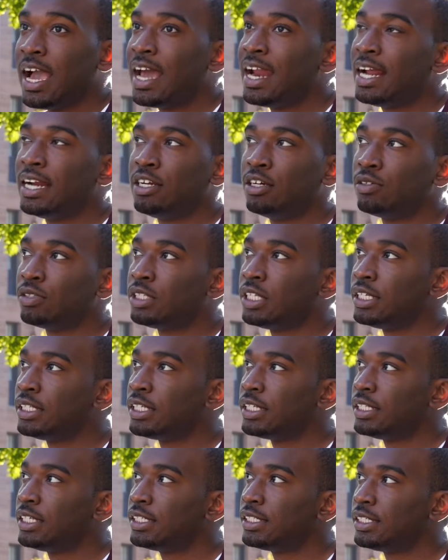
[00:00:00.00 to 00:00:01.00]
And I don't think
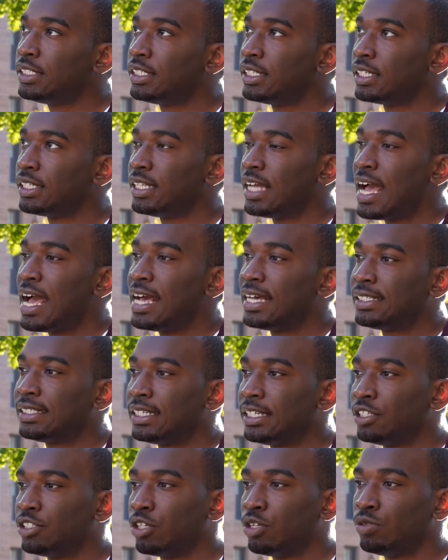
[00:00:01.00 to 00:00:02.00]
that this is a class
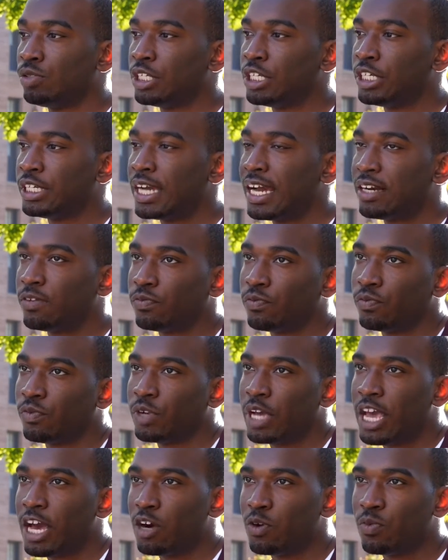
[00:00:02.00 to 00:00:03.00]
that is only kind of
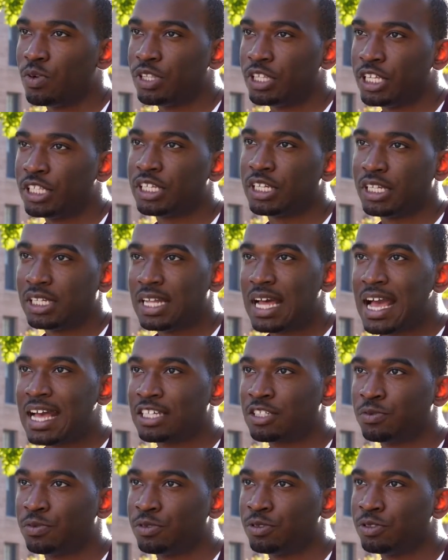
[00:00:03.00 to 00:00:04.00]
held within the
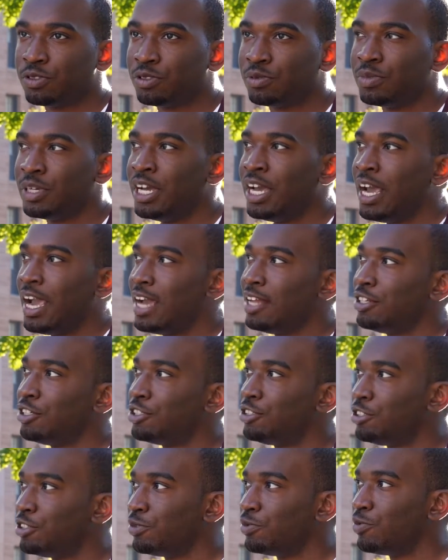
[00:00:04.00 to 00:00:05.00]
classroom and
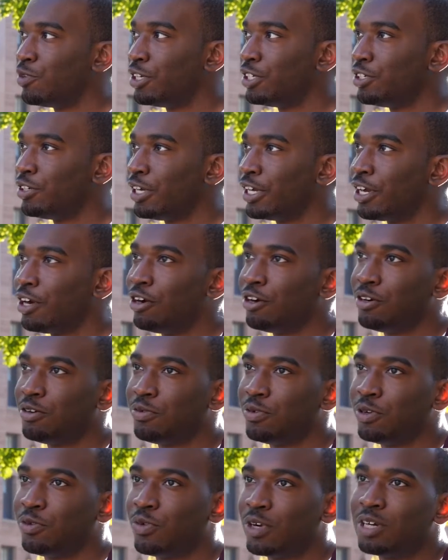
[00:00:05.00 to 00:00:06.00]
that you're wondering, oh,
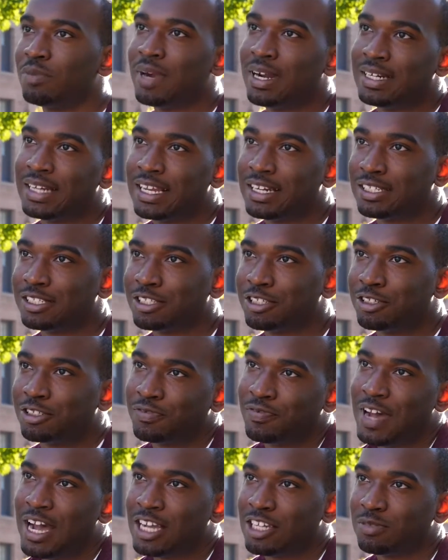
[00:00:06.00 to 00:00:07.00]
well, what are my data skills
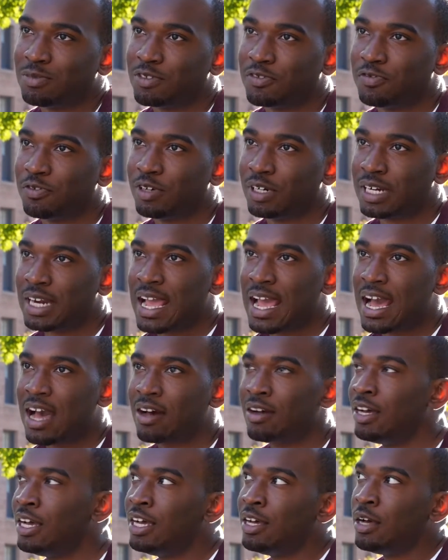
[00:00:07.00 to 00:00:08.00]
valuable for
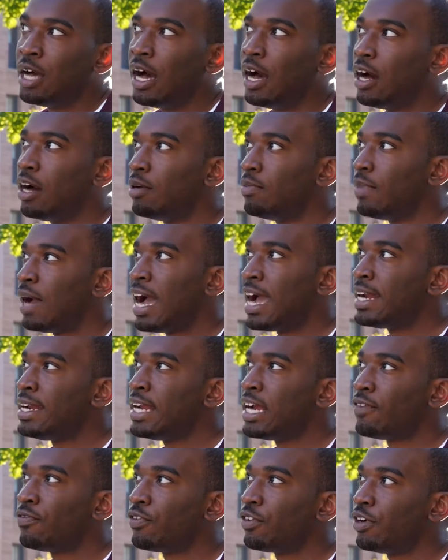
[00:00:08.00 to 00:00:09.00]
now? I
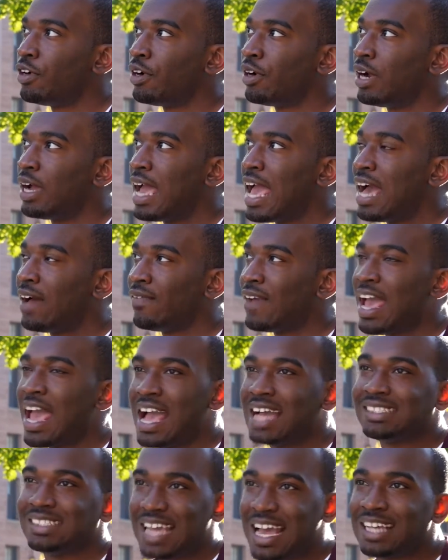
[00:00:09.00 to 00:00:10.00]
never have
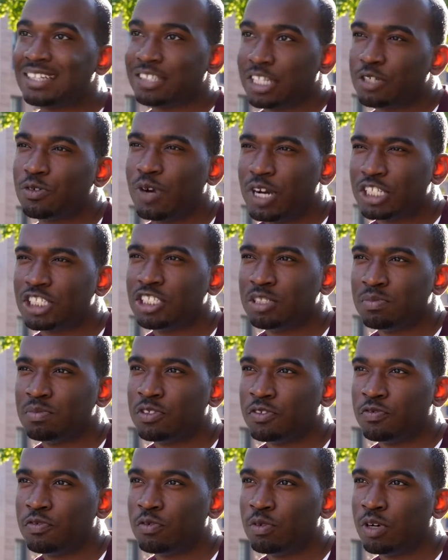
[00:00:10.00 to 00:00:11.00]
had to ask that question
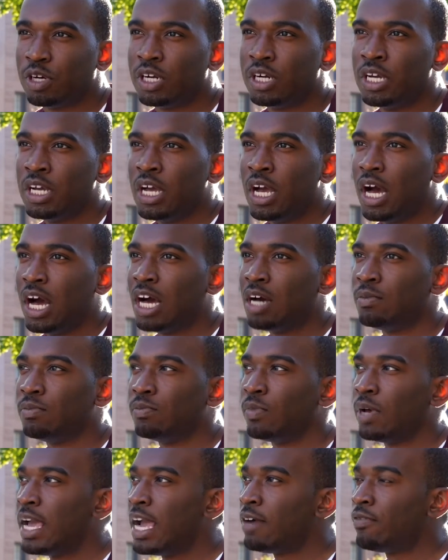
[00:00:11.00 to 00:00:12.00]
before.
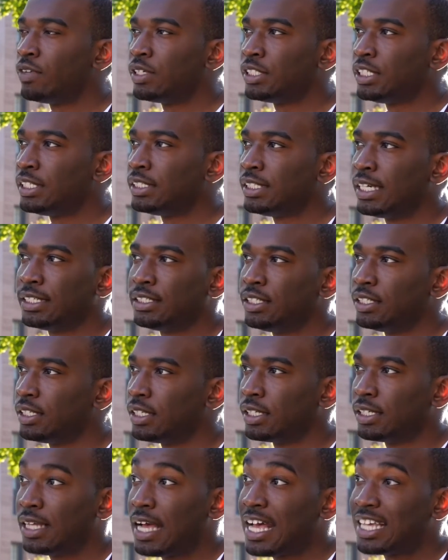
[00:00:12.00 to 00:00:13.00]
Ever since I took the
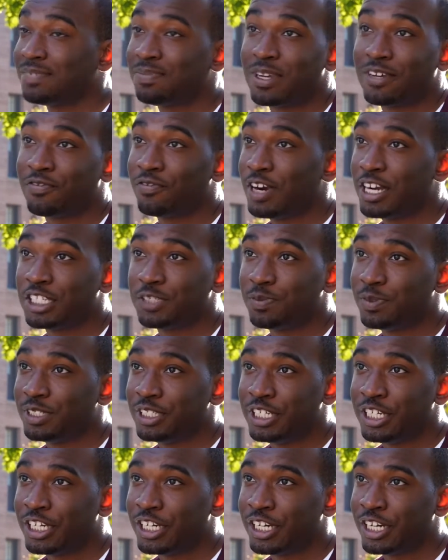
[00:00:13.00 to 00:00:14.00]
class my freshman
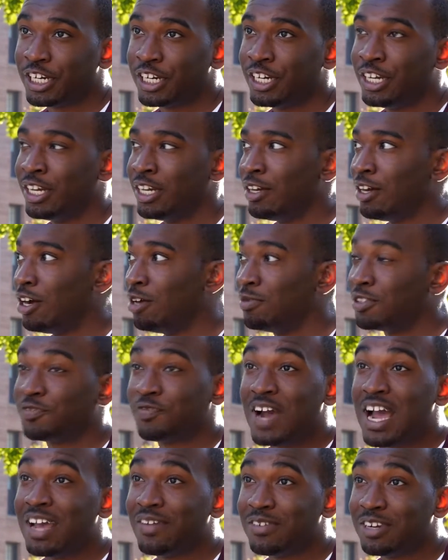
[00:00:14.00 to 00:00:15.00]
year, almost
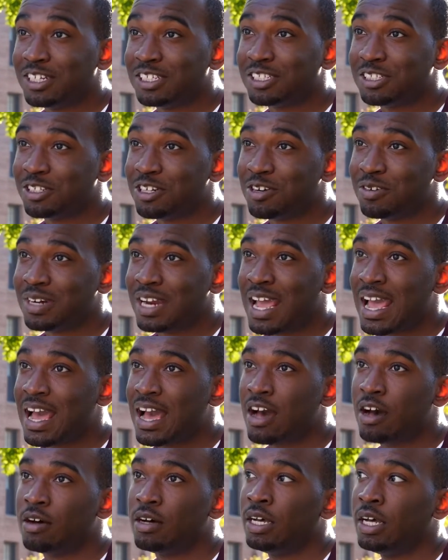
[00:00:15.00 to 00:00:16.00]
5 years ago
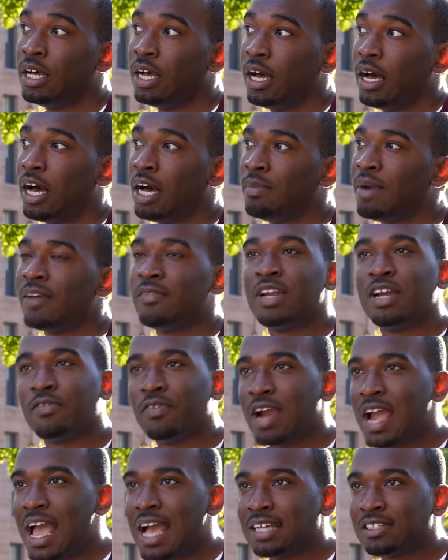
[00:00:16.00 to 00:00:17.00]
now, I've never
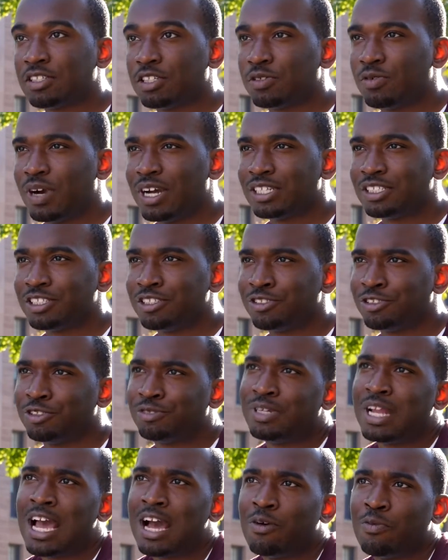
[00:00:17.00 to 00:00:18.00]
asked the question, so
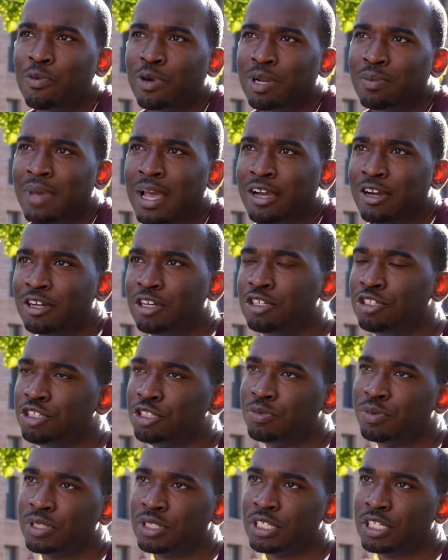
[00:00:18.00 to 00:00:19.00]
now what am I going to do
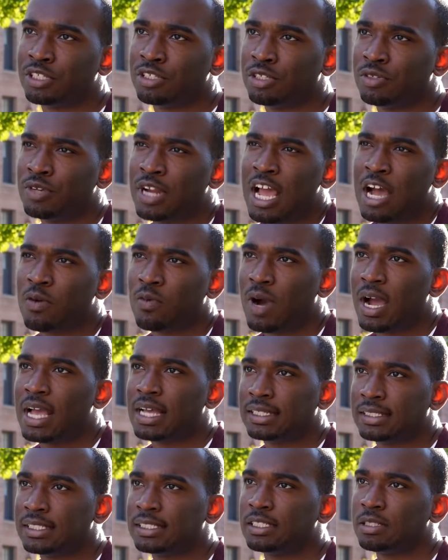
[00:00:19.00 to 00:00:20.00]
with this? Or now why
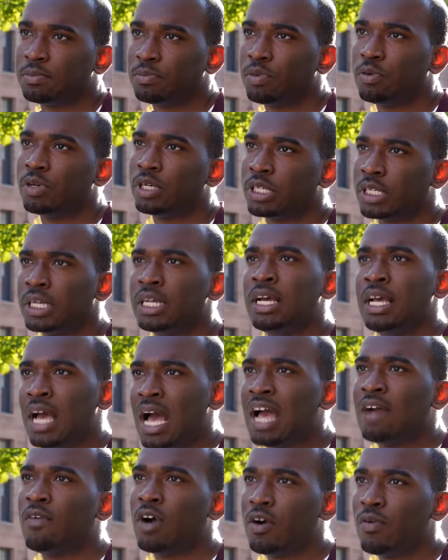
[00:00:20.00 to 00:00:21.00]
is this important?
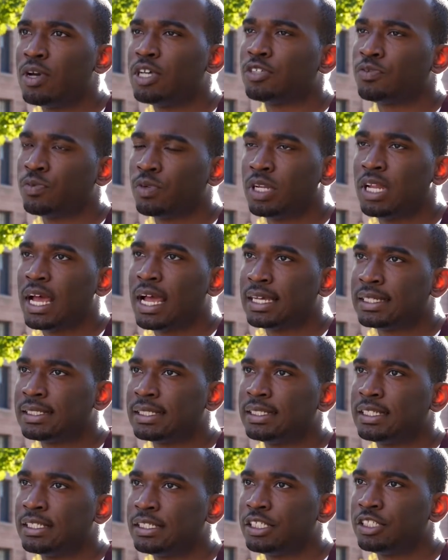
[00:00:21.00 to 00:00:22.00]
I've always realized
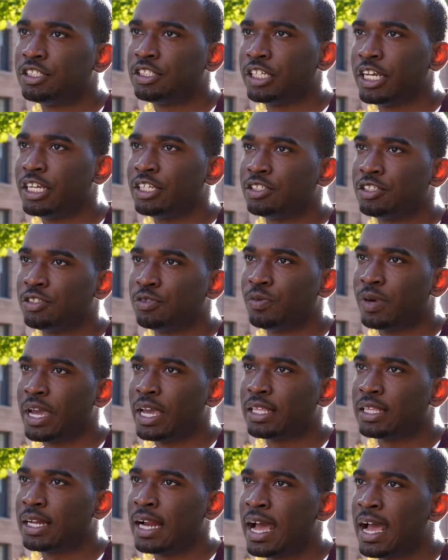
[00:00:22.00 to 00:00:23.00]
that this has changed the way
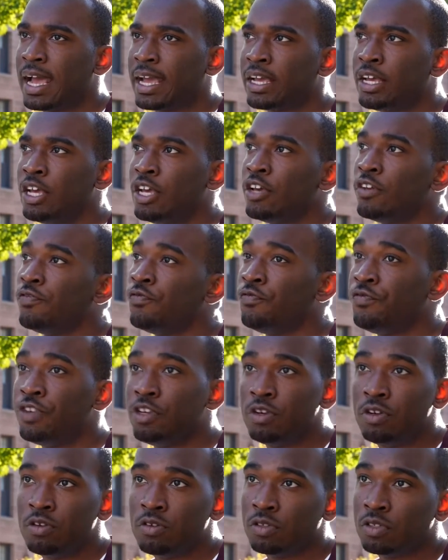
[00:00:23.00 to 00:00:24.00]
that I
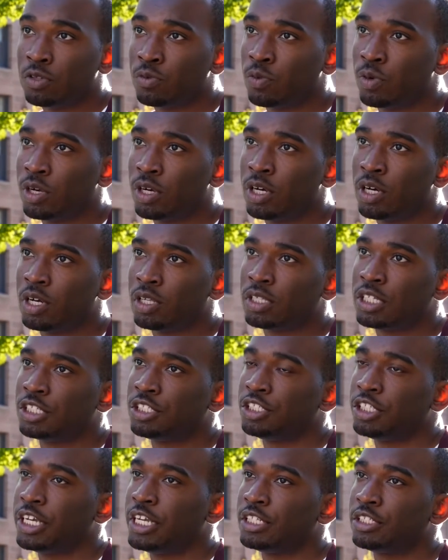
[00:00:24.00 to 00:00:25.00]
view the world. This
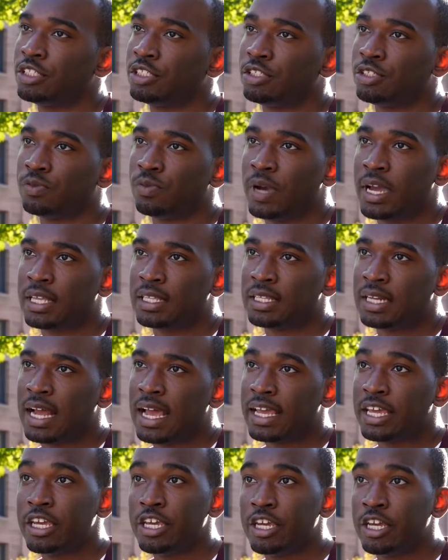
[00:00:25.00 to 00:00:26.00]
changes the way that
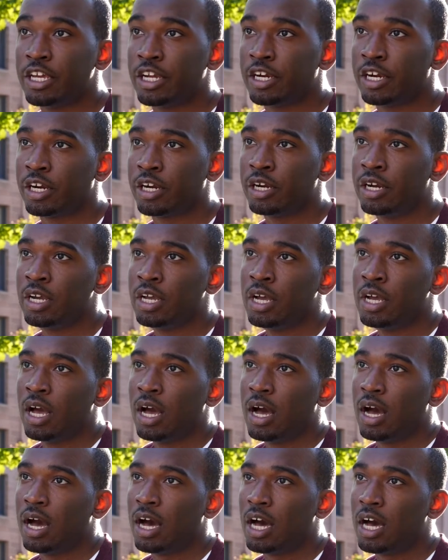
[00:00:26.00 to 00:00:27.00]
I hear
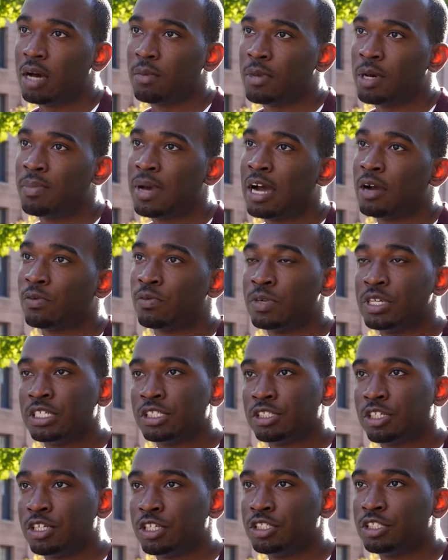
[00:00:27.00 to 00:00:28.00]
about
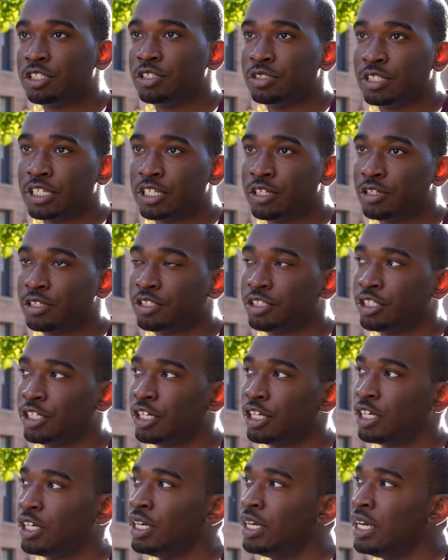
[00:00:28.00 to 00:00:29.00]
research and
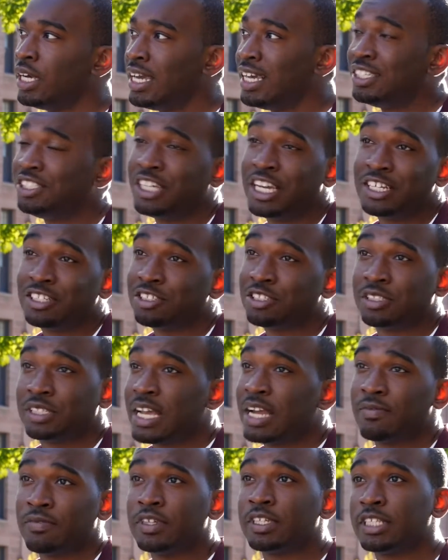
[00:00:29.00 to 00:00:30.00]
literature. It changes
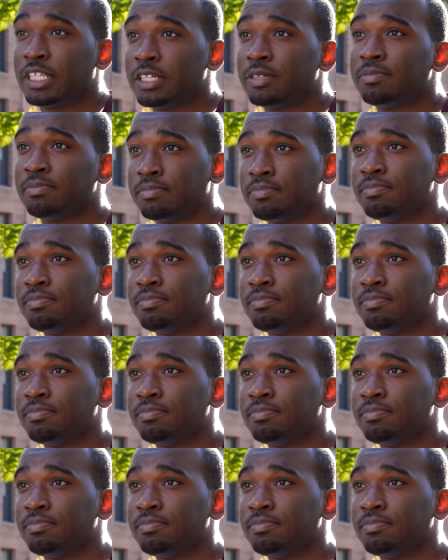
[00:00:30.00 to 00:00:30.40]
everything.